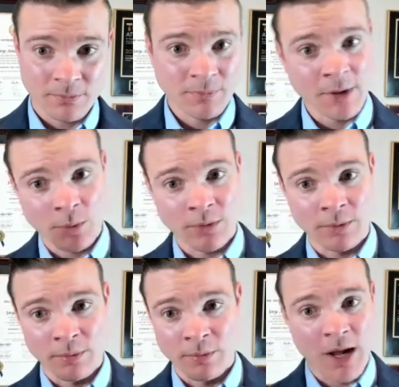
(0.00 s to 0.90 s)
than
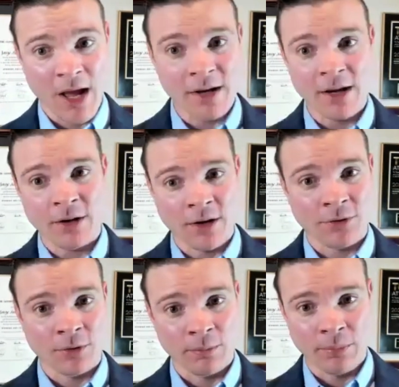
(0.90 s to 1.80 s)
with any
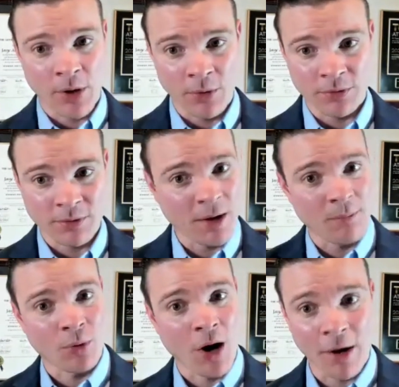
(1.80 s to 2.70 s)
consular post
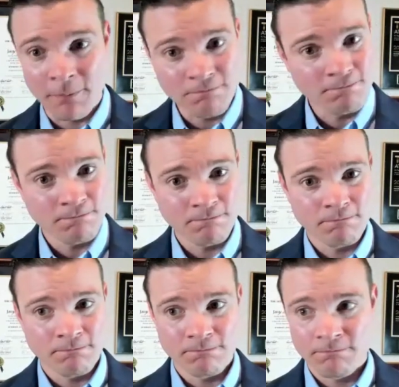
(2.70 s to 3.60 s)
abroad.
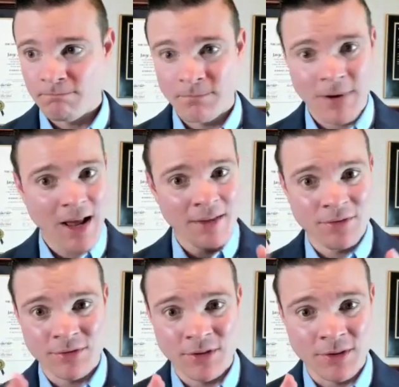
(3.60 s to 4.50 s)

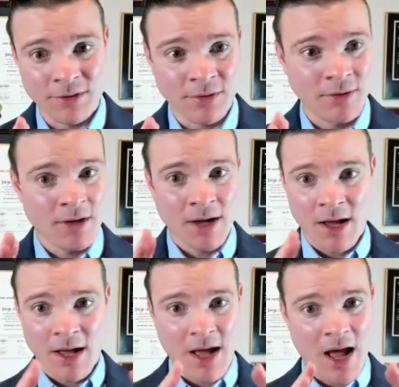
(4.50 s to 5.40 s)
It's just
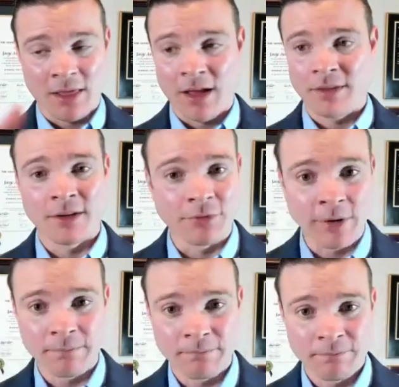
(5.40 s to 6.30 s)
a lot
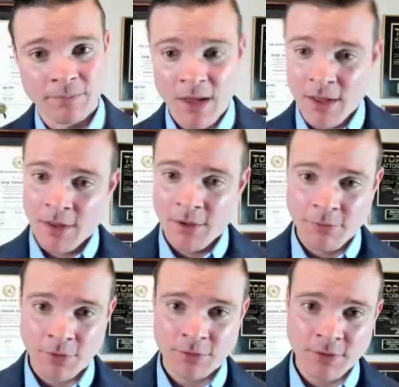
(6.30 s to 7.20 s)
different.
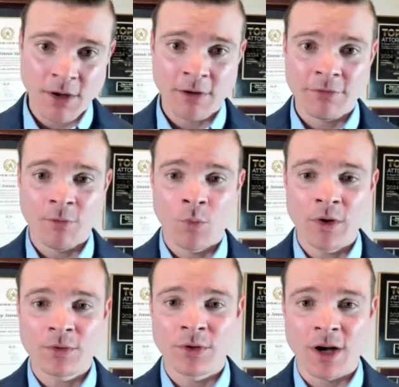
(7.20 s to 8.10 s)
First off,
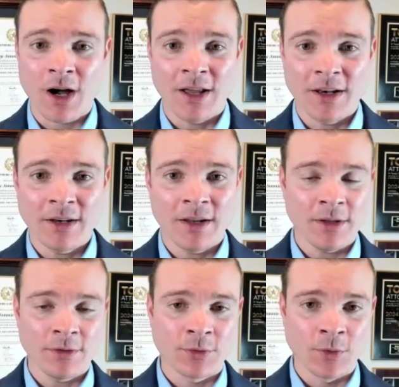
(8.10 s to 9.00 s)
we do not
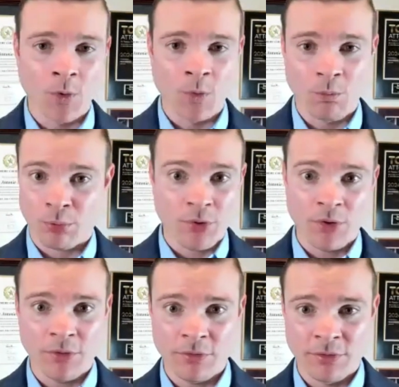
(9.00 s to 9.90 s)
need to
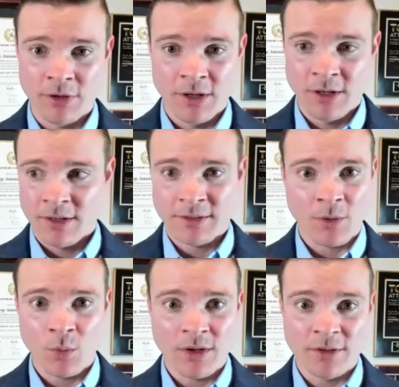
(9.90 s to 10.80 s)
prove
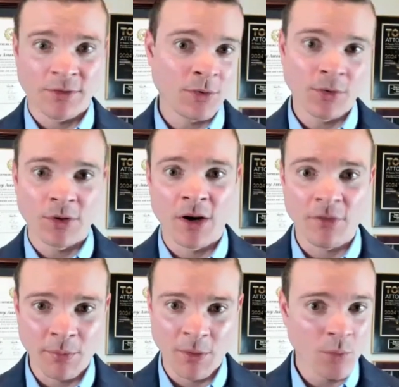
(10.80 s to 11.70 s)
that we can sue the
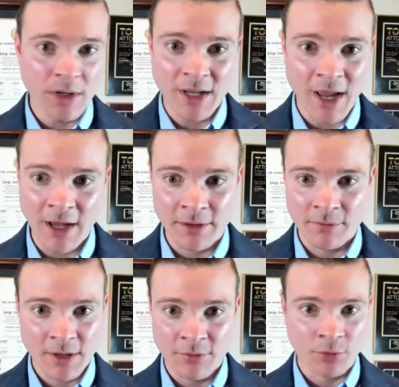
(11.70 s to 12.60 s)
government. We can.
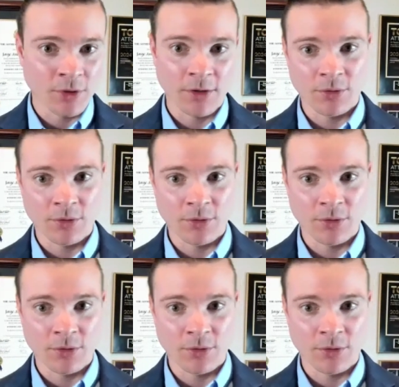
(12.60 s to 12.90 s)
If they're not